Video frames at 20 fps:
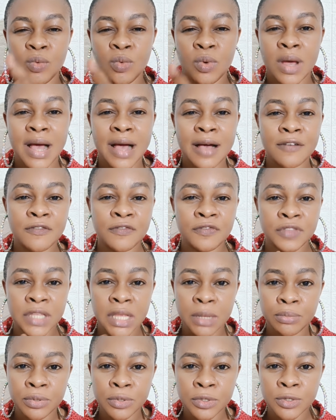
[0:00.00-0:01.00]
we have
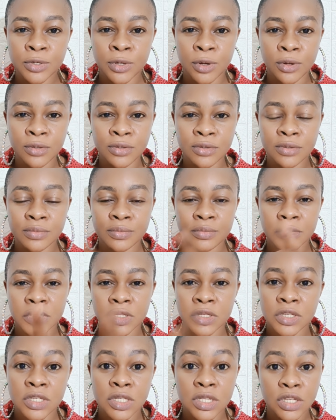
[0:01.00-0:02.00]
table salt,
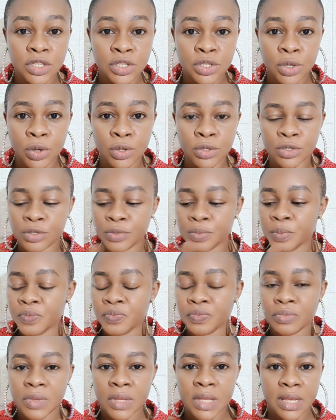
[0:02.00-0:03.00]
sea salt,
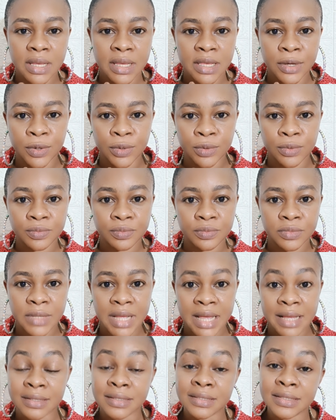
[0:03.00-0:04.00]
you know,
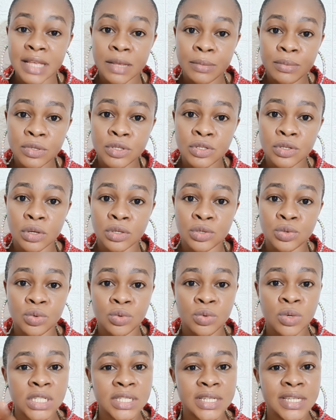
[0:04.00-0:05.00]
and table salt,
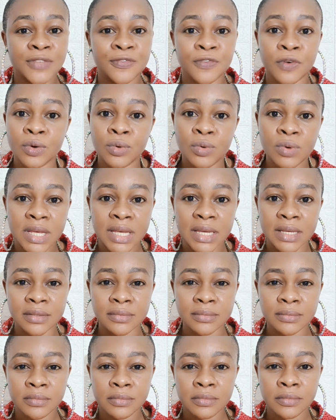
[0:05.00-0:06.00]
which is for cooking.
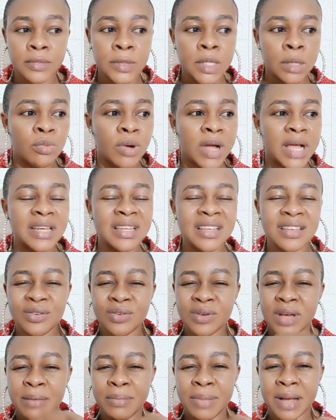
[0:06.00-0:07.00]
But I
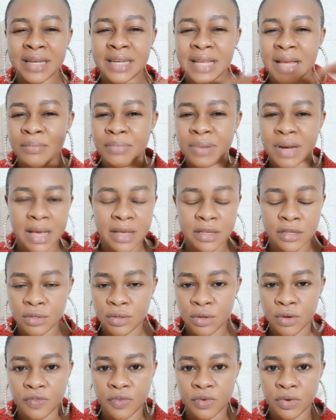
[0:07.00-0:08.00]
didn't know about that black
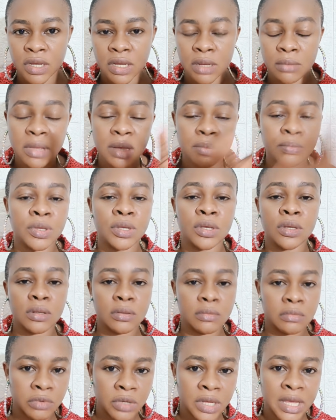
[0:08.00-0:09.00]
stuff. Okay, maybe
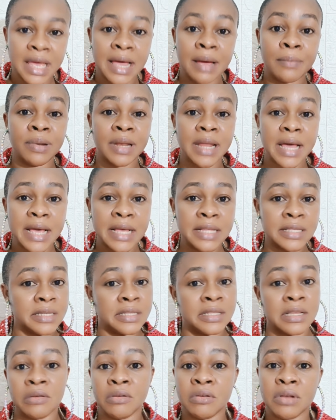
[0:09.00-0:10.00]
we can apply
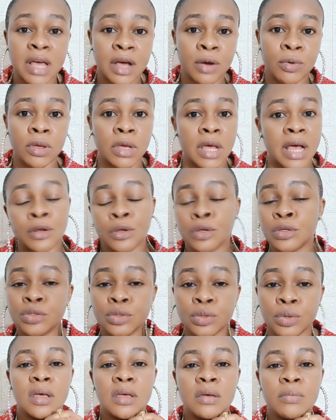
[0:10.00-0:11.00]
it in another way. I
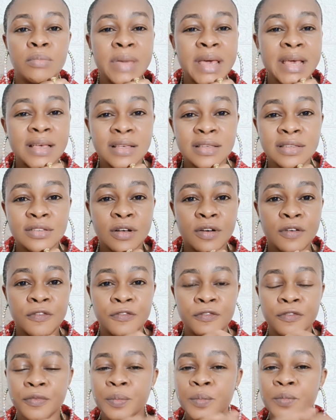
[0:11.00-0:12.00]
don't know. Make use
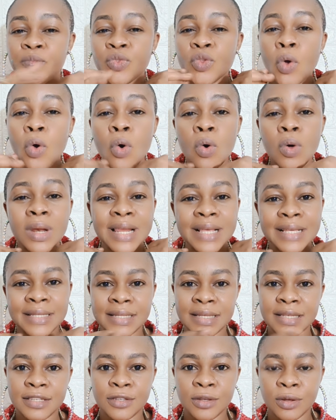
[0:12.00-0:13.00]
of only
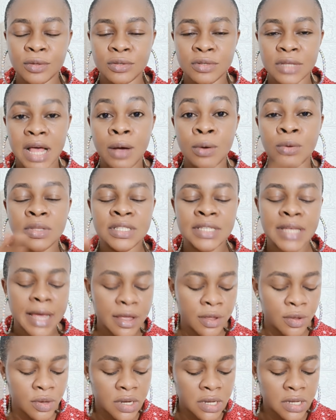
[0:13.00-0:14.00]
sea salt. I will
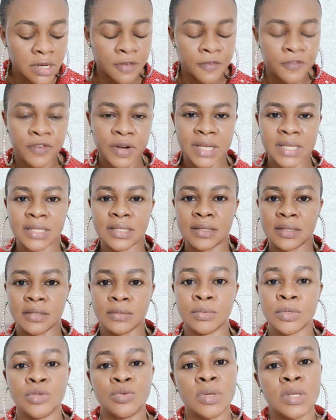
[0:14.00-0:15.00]
tell you the
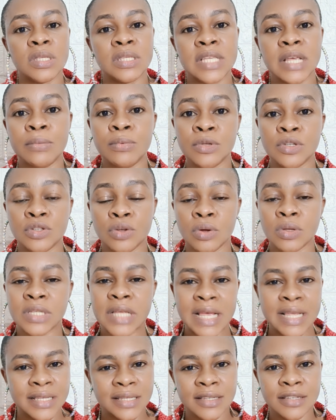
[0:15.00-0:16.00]
differences between table
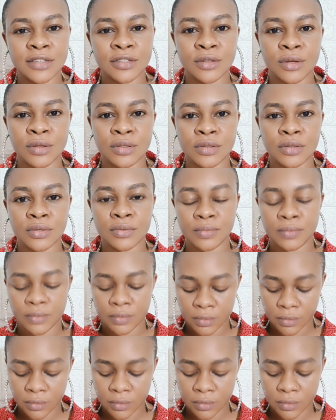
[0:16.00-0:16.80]
salt and sea salt.